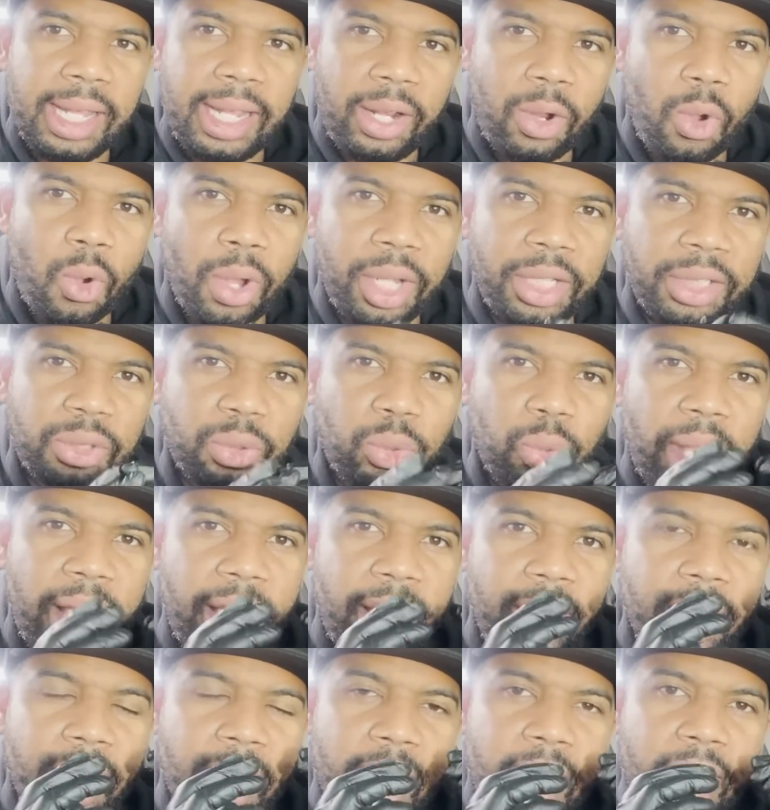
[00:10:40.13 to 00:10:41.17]
going to
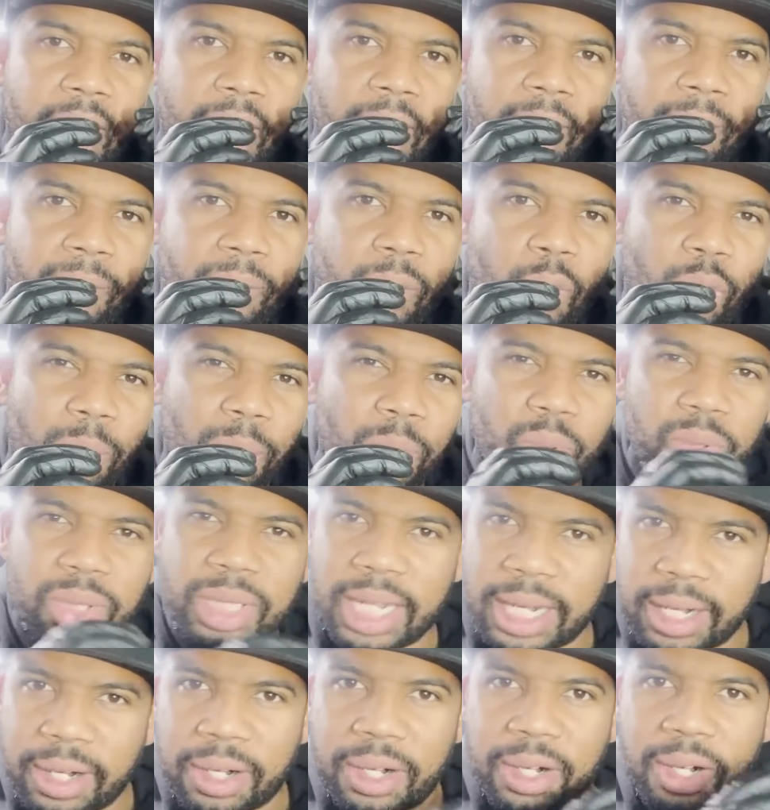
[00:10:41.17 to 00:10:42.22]
a formal
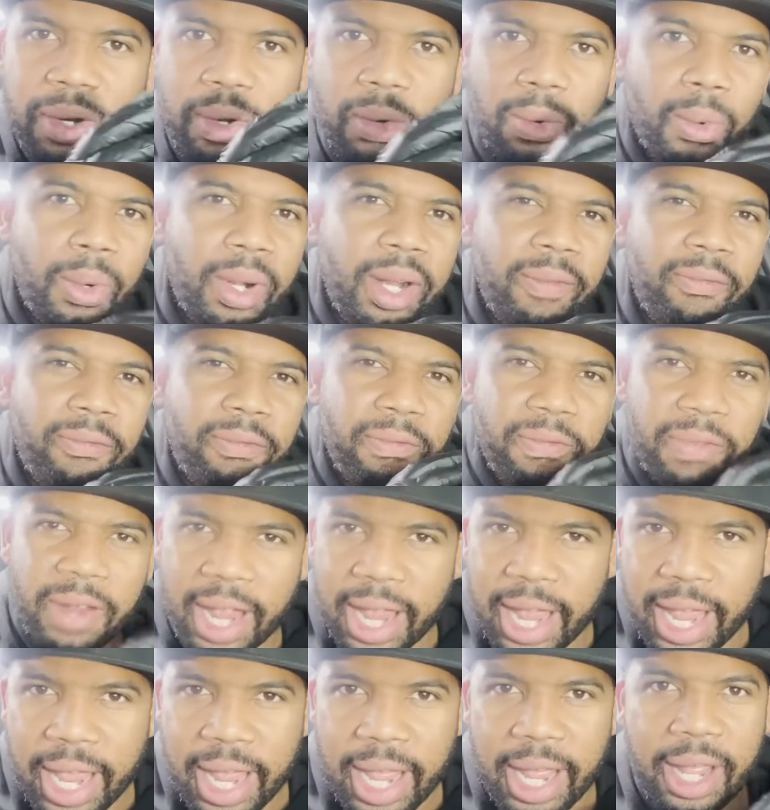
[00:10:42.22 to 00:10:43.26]
dinner or an
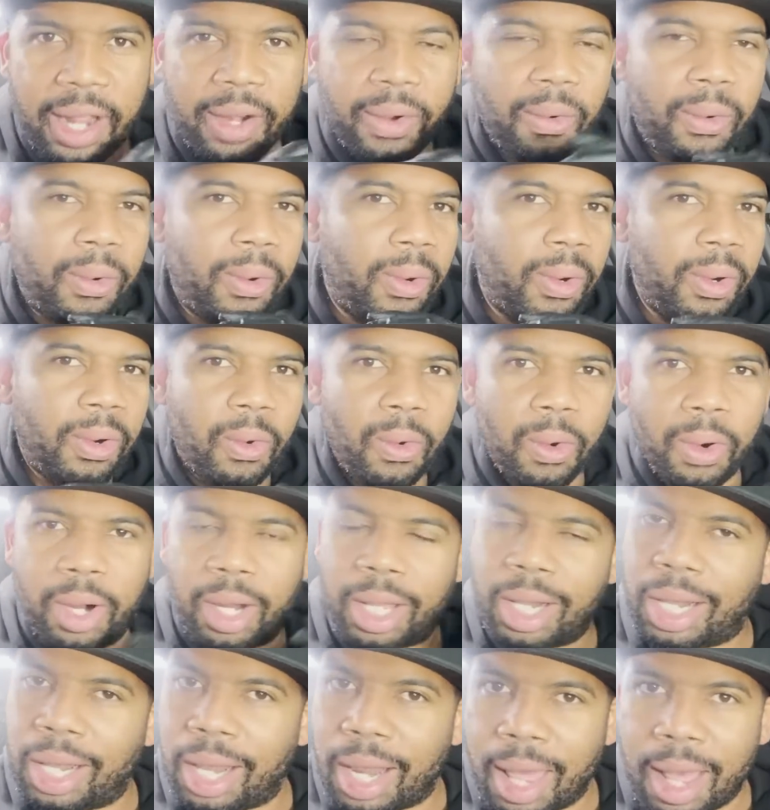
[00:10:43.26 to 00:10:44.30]
event or a
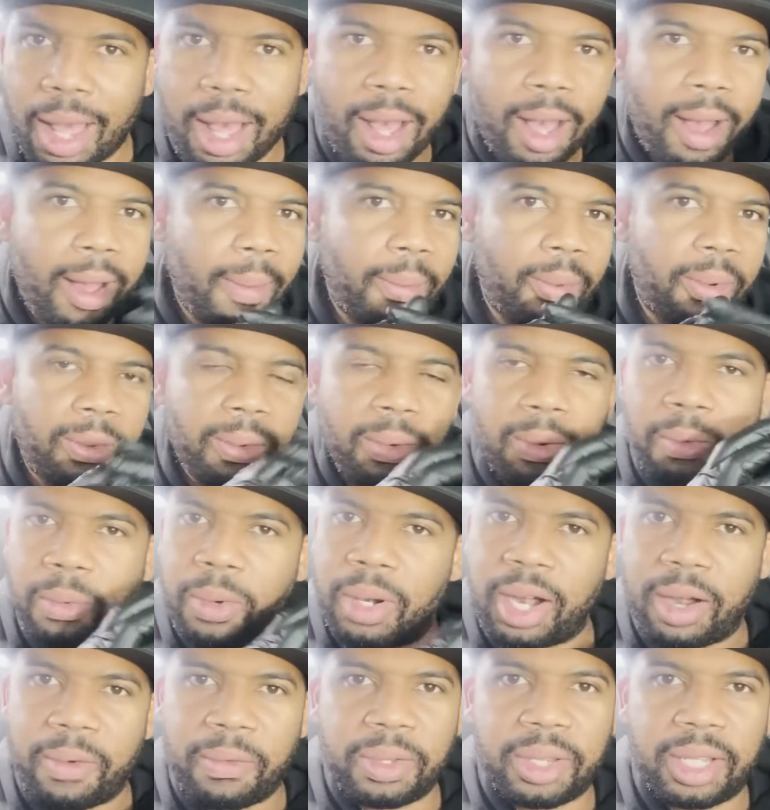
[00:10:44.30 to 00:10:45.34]
club or
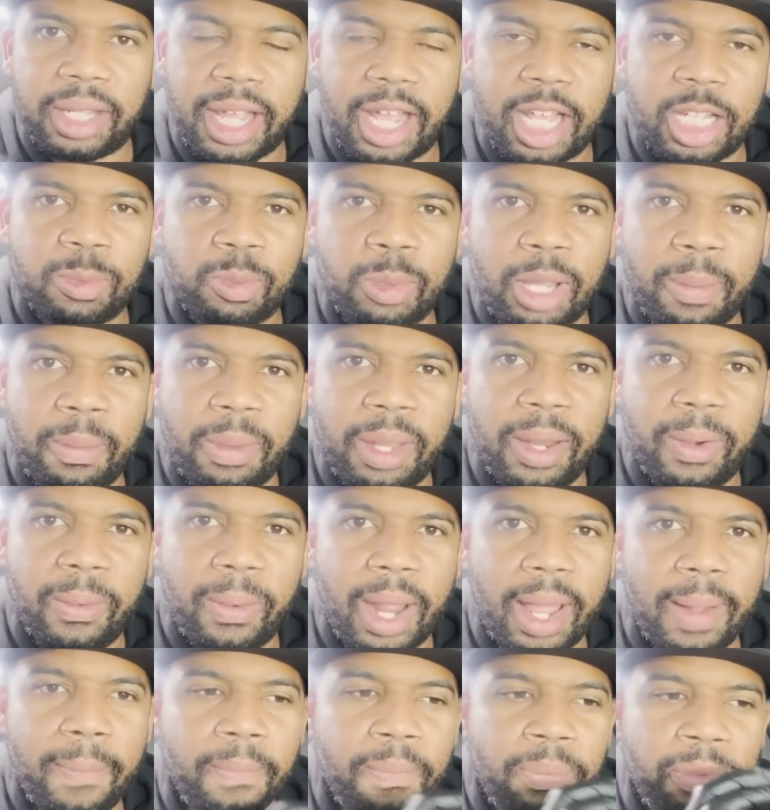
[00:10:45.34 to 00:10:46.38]
whatever the case may be,
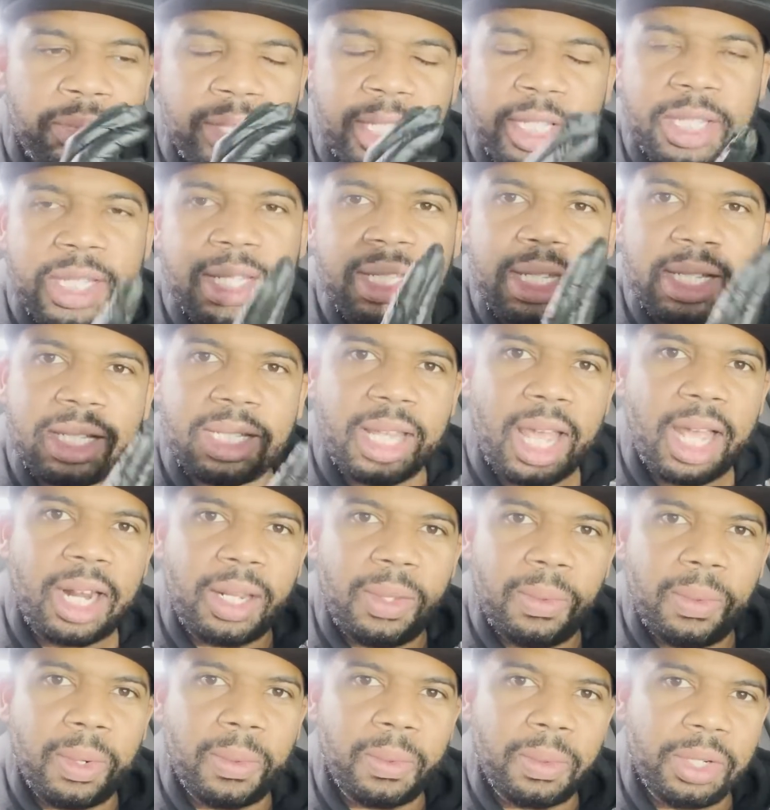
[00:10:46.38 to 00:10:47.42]
right? This is exactly
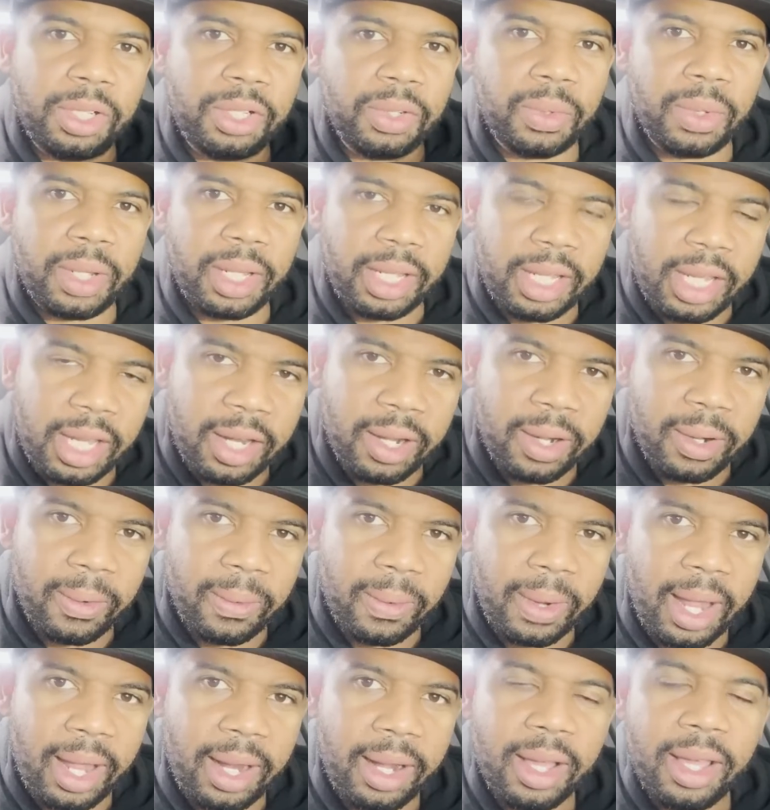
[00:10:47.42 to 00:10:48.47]
what we're doing here,
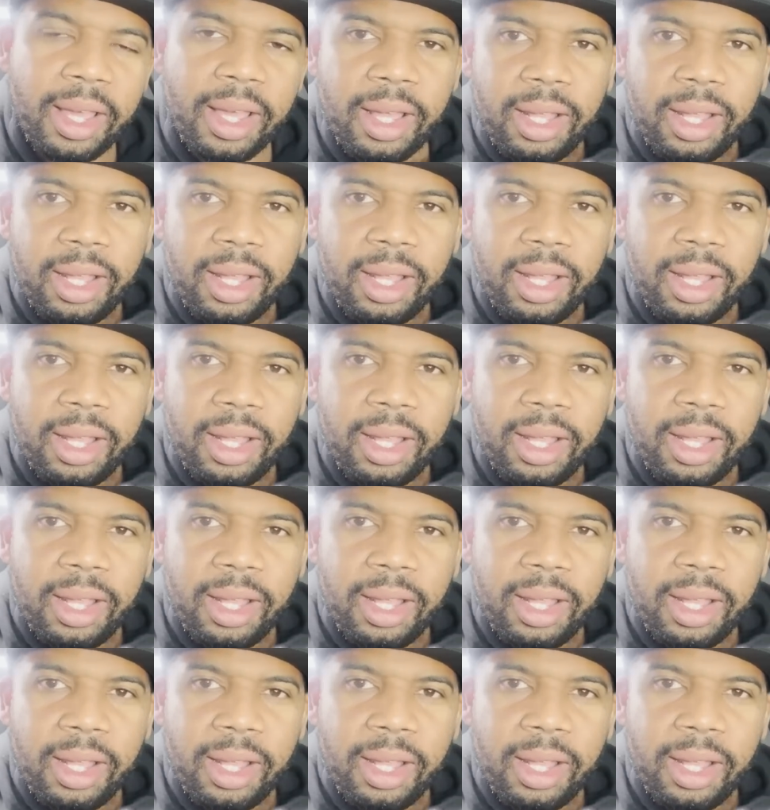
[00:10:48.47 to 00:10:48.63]
right?